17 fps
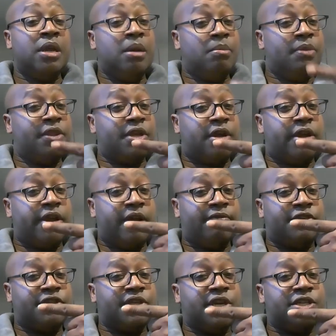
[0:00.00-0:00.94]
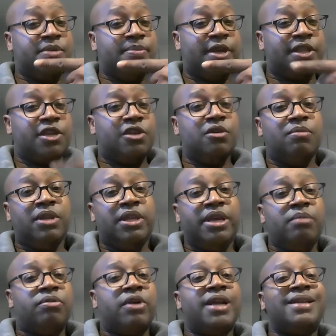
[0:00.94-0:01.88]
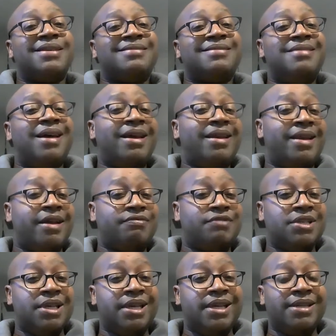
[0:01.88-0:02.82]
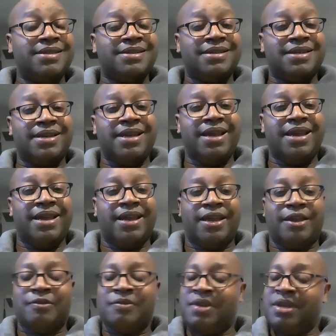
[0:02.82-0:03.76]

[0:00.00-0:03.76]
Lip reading: But the conversation about the Cuba Libre does not have to end today.